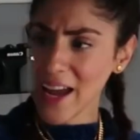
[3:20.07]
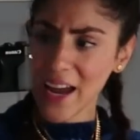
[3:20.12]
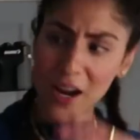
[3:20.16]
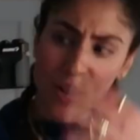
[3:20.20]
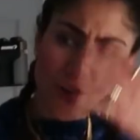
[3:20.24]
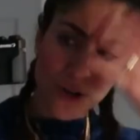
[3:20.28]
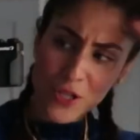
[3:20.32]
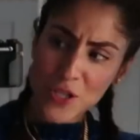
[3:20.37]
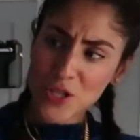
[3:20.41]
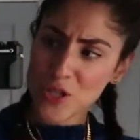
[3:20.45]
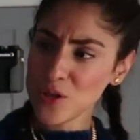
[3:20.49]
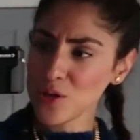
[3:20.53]

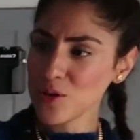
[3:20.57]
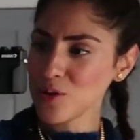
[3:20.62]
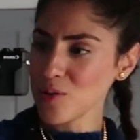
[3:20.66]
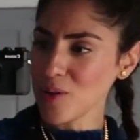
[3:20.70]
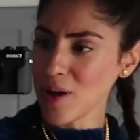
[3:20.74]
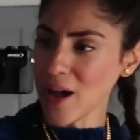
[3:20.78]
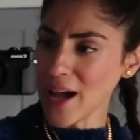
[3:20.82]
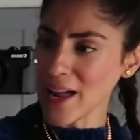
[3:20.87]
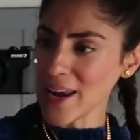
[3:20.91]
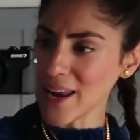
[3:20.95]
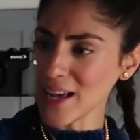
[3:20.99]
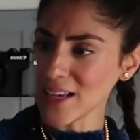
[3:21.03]
hairdo
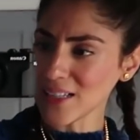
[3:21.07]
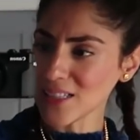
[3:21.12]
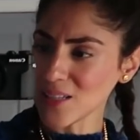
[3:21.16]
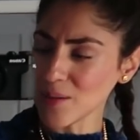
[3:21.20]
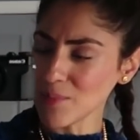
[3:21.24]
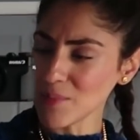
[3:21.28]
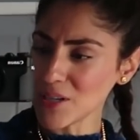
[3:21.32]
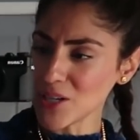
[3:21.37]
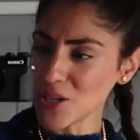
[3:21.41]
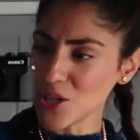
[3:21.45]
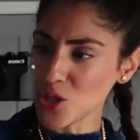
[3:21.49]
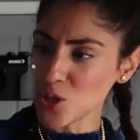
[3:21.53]
kind of has
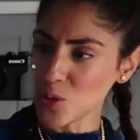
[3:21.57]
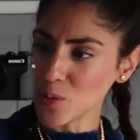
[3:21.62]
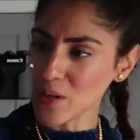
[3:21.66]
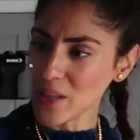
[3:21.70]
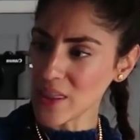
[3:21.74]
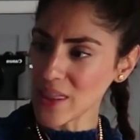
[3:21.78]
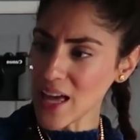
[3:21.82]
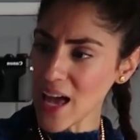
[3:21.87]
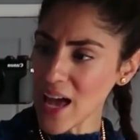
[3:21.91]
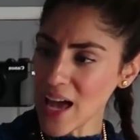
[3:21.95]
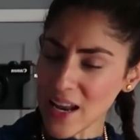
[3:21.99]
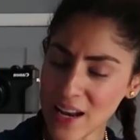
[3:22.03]
something to do
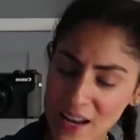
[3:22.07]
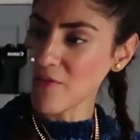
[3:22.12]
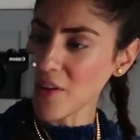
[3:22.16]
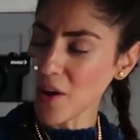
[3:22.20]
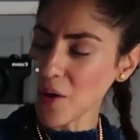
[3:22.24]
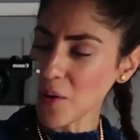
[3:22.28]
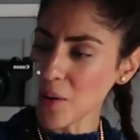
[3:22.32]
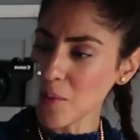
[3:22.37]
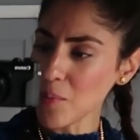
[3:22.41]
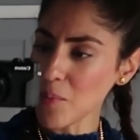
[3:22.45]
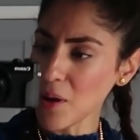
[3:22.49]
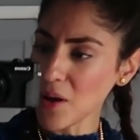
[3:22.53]
with that.
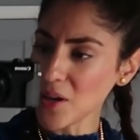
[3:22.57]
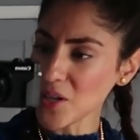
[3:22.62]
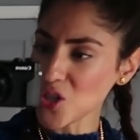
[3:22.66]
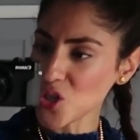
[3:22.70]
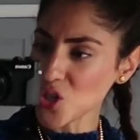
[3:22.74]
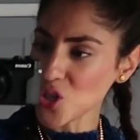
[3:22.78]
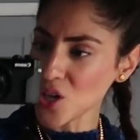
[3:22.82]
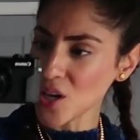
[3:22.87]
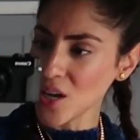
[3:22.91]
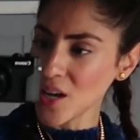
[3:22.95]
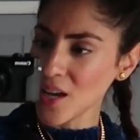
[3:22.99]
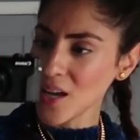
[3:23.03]
Very
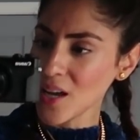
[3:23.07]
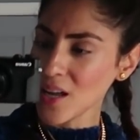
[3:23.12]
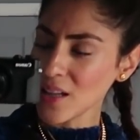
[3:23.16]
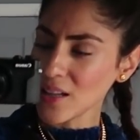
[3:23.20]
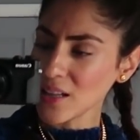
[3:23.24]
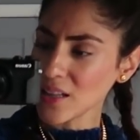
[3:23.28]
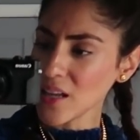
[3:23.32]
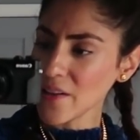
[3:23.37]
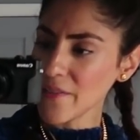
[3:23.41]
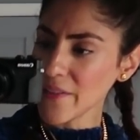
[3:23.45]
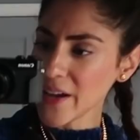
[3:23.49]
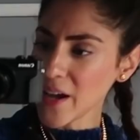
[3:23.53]
much
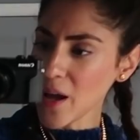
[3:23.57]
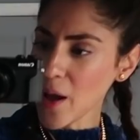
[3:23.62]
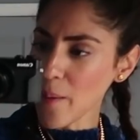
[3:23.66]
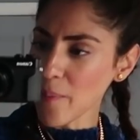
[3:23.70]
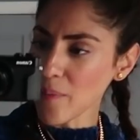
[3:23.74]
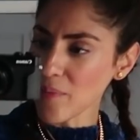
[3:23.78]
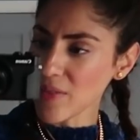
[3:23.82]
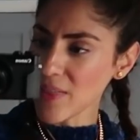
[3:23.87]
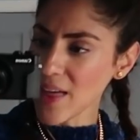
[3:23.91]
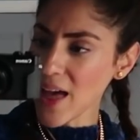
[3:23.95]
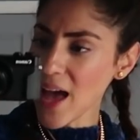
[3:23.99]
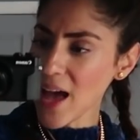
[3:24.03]
living
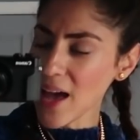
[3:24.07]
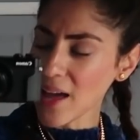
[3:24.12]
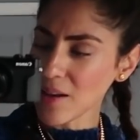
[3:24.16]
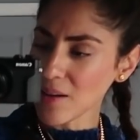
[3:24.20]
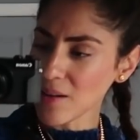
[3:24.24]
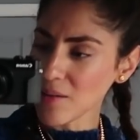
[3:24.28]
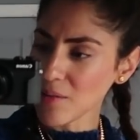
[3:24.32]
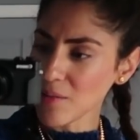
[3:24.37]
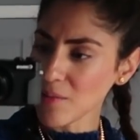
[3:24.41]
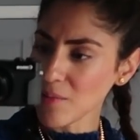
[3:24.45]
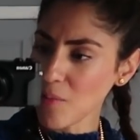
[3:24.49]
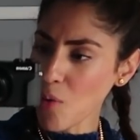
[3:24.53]
up
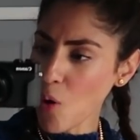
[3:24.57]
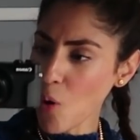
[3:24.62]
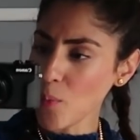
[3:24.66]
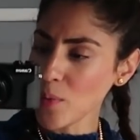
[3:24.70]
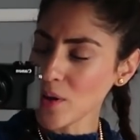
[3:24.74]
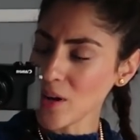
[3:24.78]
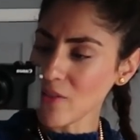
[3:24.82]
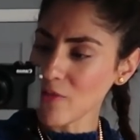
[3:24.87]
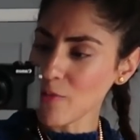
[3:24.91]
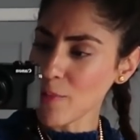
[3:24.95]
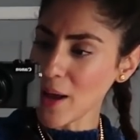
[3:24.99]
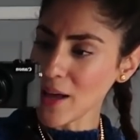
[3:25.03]
that
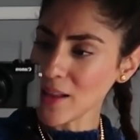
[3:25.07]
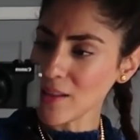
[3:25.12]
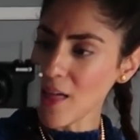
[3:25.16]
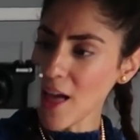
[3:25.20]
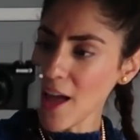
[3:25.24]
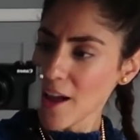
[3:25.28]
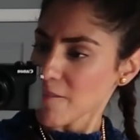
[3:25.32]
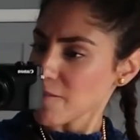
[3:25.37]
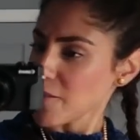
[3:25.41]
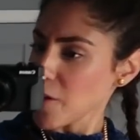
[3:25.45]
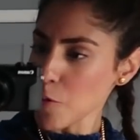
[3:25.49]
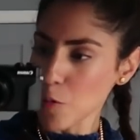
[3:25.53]
moment of my
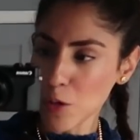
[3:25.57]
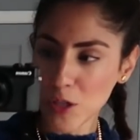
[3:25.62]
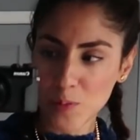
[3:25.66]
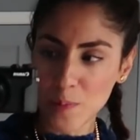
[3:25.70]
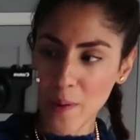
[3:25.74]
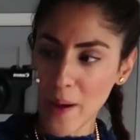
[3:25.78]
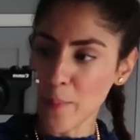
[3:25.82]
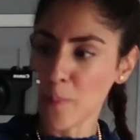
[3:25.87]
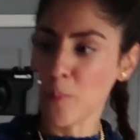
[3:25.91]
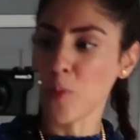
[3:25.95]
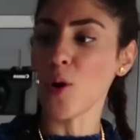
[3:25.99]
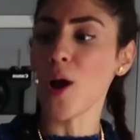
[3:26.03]
life. It was
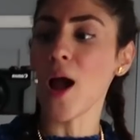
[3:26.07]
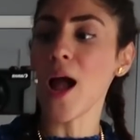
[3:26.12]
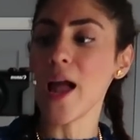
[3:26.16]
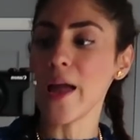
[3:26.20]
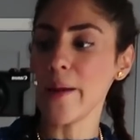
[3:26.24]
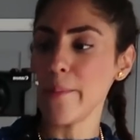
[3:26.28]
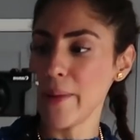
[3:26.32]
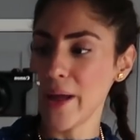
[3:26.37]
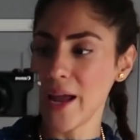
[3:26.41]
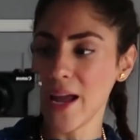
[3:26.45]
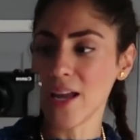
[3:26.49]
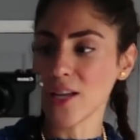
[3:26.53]
my
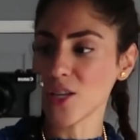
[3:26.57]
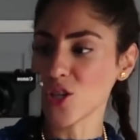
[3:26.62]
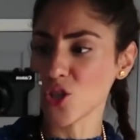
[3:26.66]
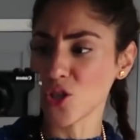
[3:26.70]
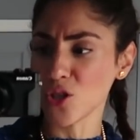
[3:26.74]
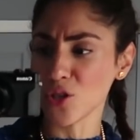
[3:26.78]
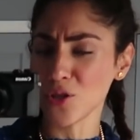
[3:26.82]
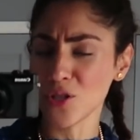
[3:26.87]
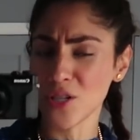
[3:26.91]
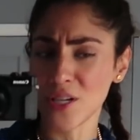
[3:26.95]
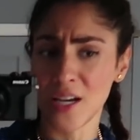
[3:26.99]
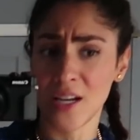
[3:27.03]
prime, age
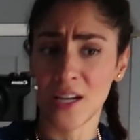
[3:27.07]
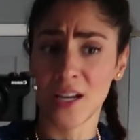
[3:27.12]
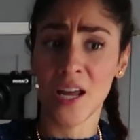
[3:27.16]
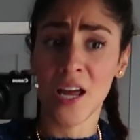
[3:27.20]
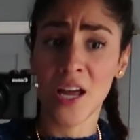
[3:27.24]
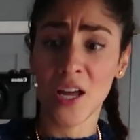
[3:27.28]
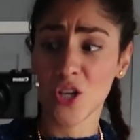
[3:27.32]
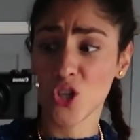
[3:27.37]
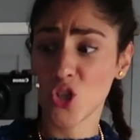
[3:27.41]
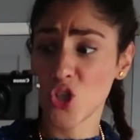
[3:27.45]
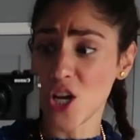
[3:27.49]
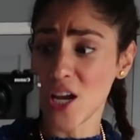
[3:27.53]
13.
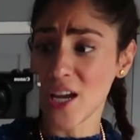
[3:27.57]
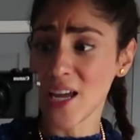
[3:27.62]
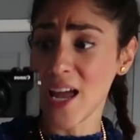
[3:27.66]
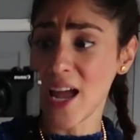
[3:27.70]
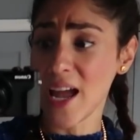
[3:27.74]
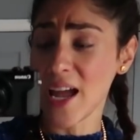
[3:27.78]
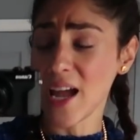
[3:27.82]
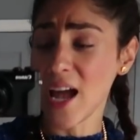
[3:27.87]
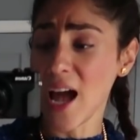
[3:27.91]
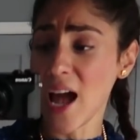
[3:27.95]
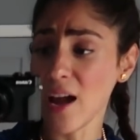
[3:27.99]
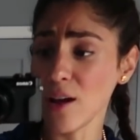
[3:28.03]

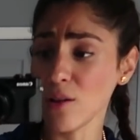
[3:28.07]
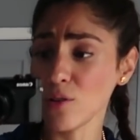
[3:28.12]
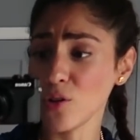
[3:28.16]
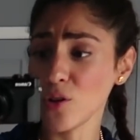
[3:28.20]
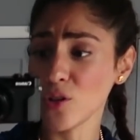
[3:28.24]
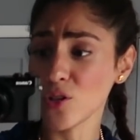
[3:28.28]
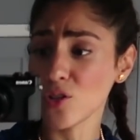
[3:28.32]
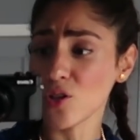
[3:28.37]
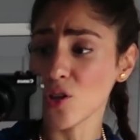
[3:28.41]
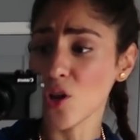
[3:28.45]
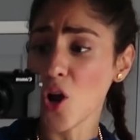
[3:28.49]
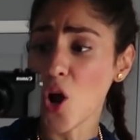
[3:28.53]
JK, I
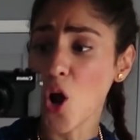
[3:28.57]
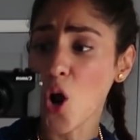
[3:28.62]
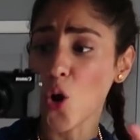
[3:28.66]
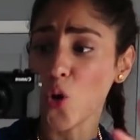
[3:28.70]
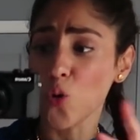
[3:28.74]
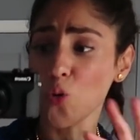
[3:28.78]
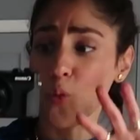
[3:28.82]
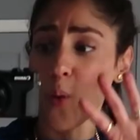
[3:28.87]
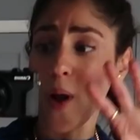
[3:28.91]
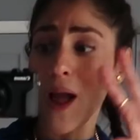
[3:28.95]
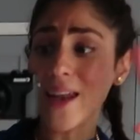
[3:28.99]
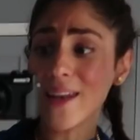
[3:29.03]
looked
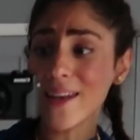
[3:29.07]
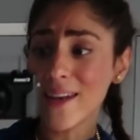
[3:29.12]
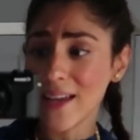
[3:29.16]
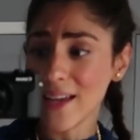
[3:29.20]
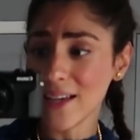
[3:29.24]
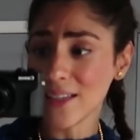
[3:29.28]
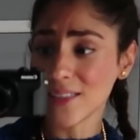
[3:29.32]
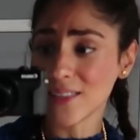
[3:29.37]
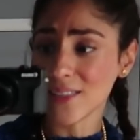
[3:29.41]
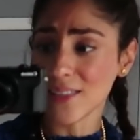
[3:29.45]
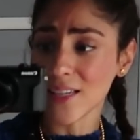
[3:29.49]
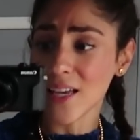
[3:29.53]

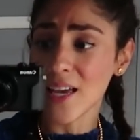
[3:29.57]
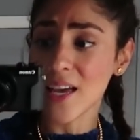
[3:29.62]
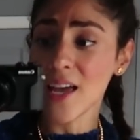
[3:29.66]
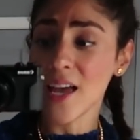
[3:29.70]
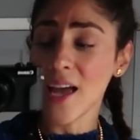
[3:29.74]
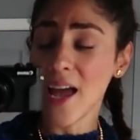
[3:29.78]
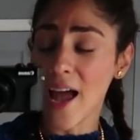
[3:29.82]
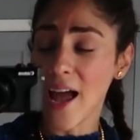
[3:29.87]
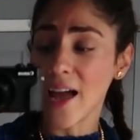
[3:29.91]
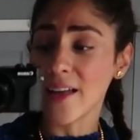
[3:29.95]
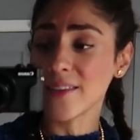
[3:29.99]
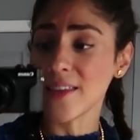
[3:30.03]
horrendous
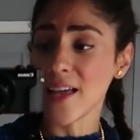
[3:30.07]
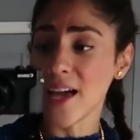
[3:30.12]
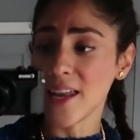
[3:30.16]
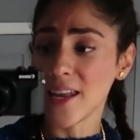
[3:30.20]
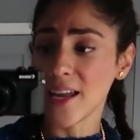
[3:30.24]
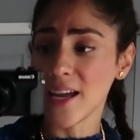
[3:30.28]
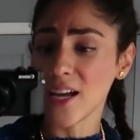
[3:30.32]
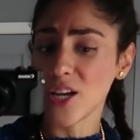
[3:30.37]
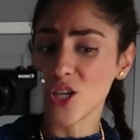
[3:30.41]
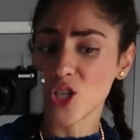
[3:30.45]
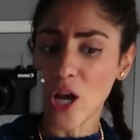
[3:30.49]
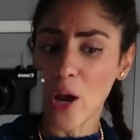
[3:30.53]
at that
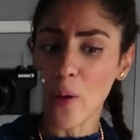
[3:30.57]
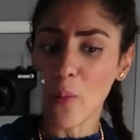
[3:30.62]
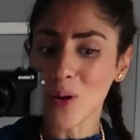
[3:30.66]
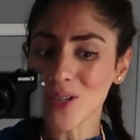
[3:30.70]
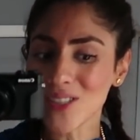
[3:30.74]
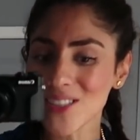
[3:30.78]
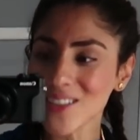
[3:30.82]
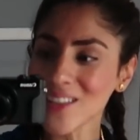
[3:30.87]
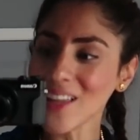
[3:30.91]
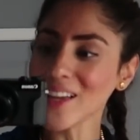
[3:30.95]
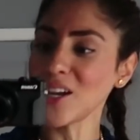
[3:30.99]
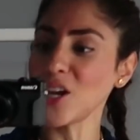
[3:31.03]
age. I
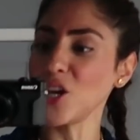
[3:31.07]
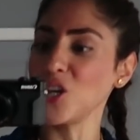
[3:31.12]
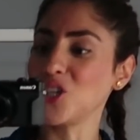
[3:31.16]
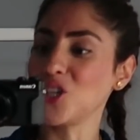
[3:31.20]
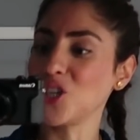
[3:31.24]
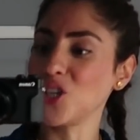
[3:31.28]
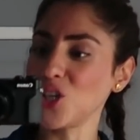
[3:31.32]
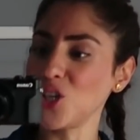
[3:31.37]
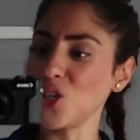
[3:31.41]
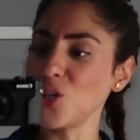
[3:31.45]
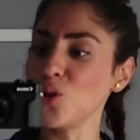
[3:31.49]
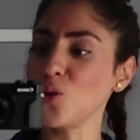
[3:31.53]
wasn't like a
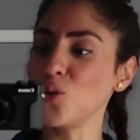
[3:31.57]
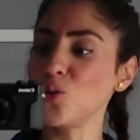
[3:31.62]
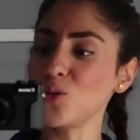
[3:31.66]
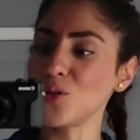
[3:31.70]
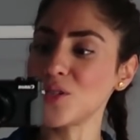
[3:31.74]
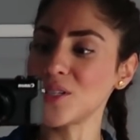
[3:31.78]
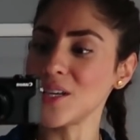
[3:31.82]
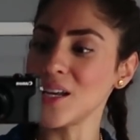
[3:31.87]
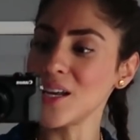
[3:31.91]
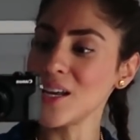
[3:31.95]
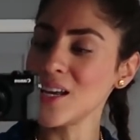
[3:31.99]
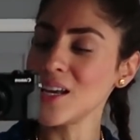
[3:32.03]

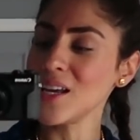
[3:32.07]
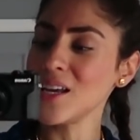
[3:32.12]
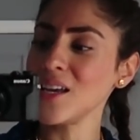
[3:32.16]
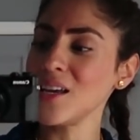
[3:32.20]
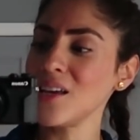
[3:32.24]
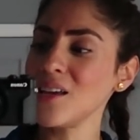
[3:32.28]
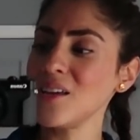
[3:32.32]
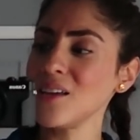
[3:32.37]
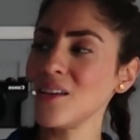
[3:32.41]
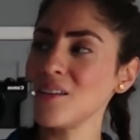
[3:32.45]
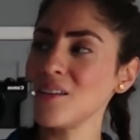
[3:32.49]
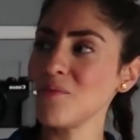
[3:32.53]
cute
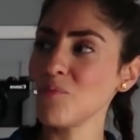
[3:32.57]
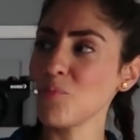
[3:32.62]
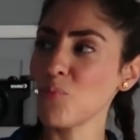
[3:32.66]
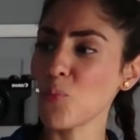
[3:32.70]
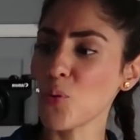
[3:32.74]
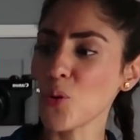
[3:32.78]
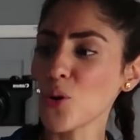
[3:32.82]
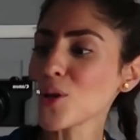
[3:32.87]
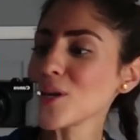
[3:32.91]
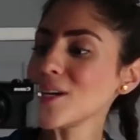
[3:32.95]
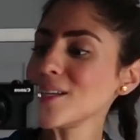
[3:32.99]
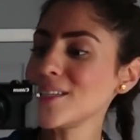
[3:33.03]

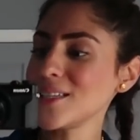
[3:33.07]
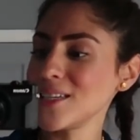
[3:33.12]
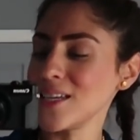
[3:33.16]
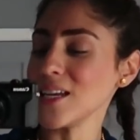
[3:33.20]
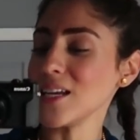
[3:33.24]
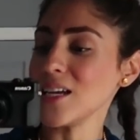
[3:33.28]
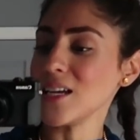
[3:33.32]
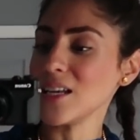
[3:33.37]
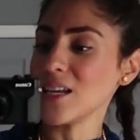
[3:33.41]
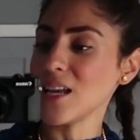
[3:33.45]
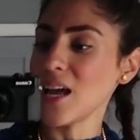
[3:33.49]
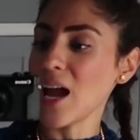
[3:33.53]

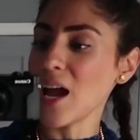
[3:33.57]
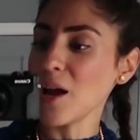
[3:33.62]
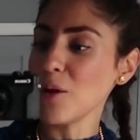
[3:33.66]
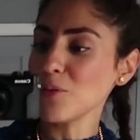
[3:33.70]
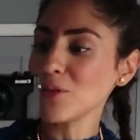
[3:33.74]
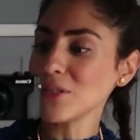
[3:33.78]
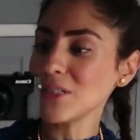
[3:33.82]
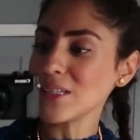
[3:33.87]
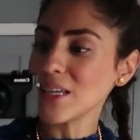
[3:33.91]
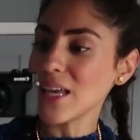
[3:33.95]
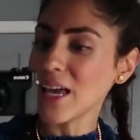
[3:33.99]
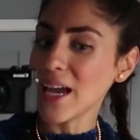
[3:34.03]
preteen. I
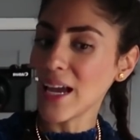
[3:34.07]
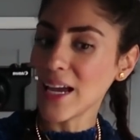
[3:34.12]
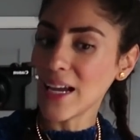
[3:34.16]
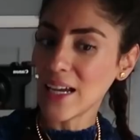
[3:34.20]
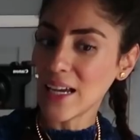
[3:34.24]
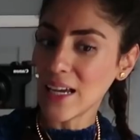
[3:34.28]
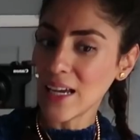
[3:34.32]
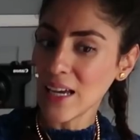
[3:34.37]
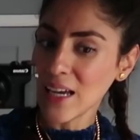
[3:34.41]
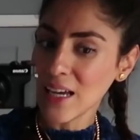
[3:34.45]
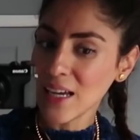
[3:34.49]
was like,